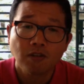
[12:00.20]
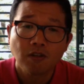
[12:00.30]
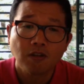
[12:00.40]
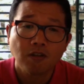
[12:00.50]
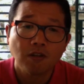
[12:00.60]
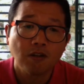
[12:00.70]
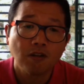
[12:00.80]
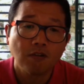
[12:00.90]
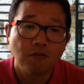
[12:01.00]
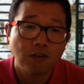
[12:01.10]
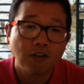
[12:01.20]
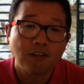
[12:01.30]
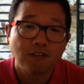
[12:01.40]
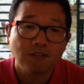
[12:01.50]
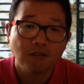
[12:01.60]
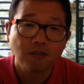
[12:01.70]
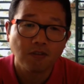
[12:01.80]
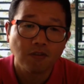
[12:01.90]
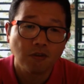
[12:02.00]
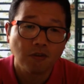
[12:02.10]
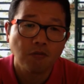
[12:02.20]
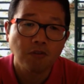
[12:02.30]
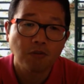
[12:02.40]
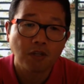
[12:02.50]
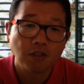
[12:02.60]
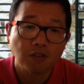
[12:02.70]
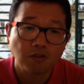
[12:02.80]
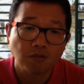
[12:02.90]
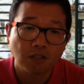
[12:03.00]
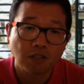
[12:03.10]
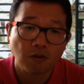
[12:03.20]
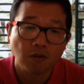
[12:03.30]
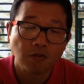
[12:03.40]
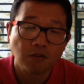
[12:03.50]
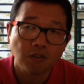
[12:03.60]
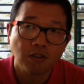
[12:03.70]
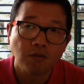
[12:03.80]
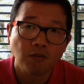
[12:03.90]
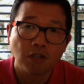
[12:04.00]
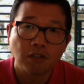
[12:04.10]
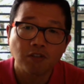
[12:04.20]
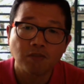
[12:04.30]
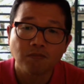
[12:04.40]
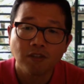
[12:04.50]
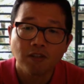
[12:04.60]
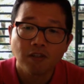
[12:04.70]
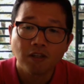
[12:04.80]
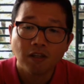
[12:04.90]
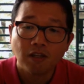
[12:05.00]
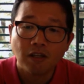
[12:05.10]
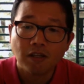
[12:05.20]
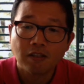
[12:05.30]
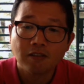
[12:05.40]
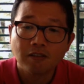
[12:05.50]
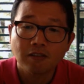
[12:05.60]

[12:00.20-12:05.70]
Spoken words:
fair of education, technology in education. And